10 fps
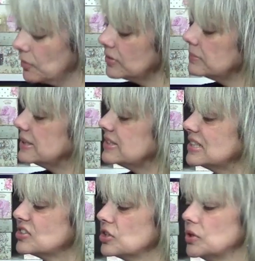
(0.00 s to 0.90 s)
going to be
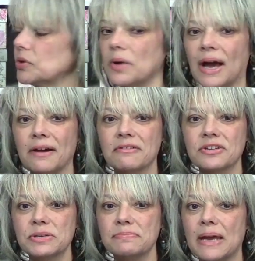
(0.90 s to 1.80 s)
teaching you how
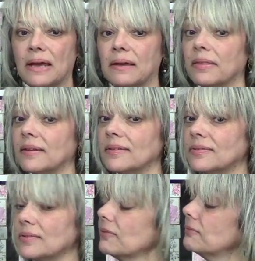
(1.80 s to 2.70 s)
to make
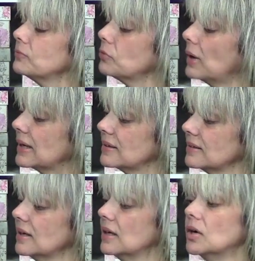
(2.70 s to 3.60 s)
this dragon
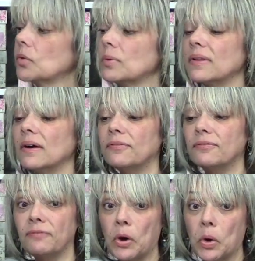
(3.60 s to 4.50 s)
with a
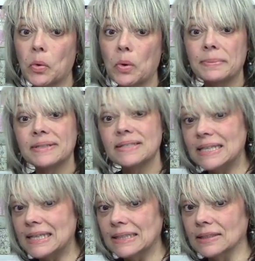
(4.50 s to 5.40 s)
faux
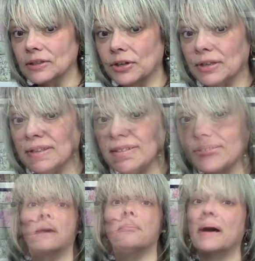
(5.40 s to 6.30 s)
batik look.
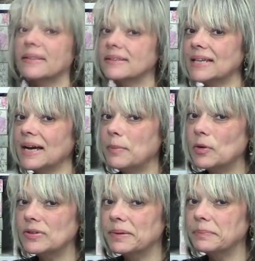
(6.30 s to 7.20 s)
By the time you're
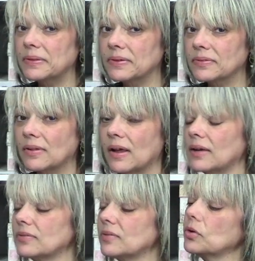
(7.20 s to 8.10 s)
done with this
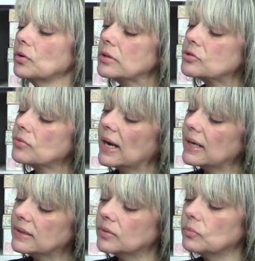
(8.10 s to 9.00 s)
class, your
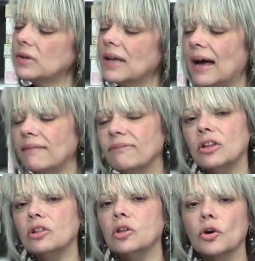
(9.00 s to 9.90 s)
dragon will have the
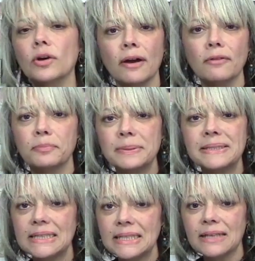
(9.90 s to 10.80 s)
look of
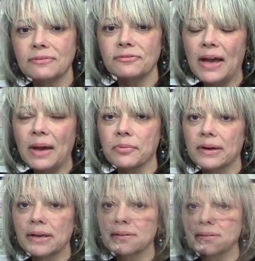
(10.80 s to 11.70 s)
batik
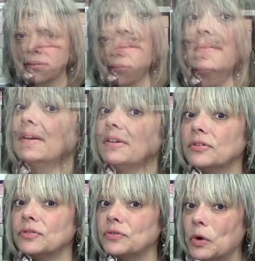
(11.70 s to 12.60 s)
fabric. There are
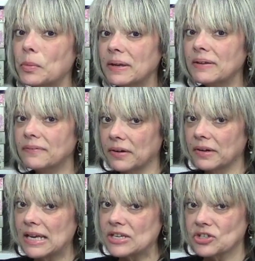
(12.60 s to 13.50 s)
so many
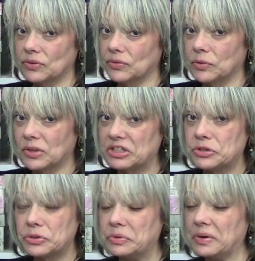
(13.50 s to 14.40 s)
variations you can
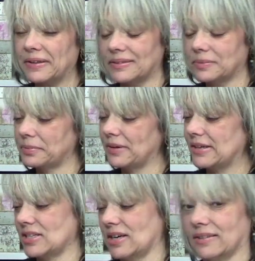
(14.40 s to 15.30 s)
do on this
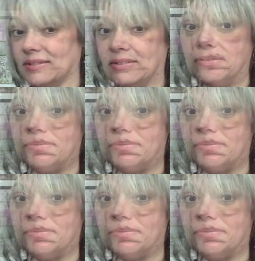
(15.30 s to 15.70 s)
project.